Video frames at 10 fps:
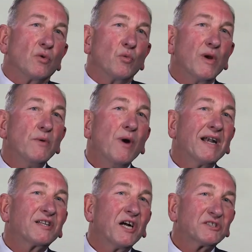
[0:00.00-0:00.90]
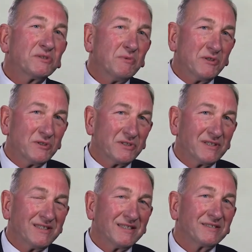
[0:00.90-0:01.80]
We want
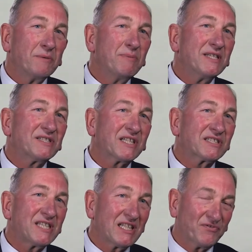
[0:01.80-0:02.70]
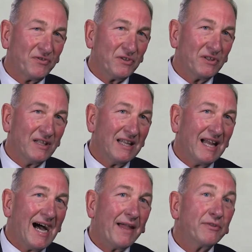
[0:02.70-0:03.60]
customers to be successful
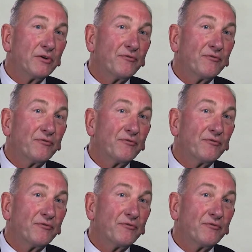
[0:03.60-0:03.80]
on their